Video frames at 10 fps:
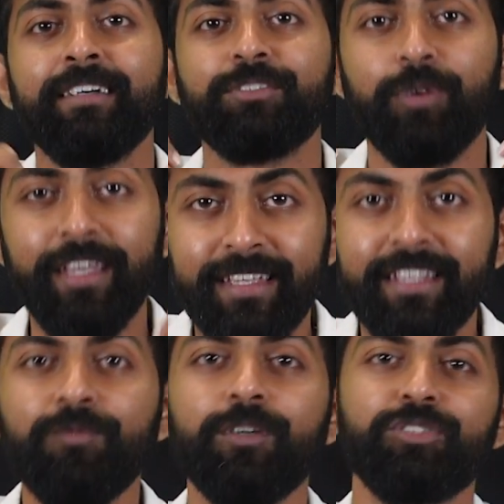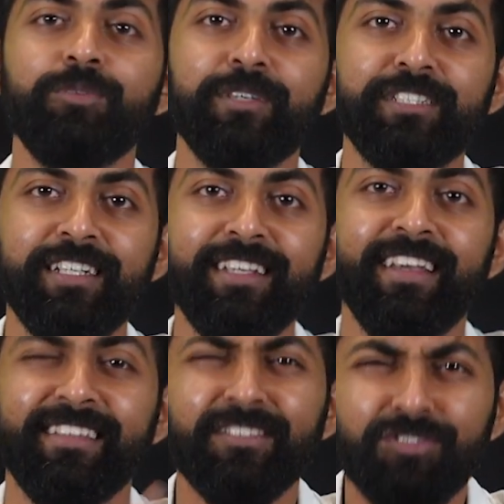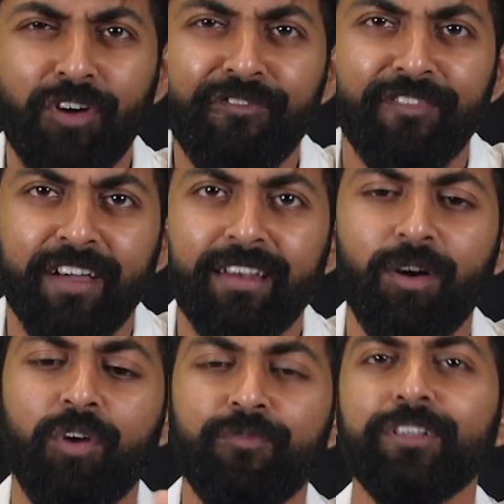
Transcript: So Ethereum Virtual Machine is a software on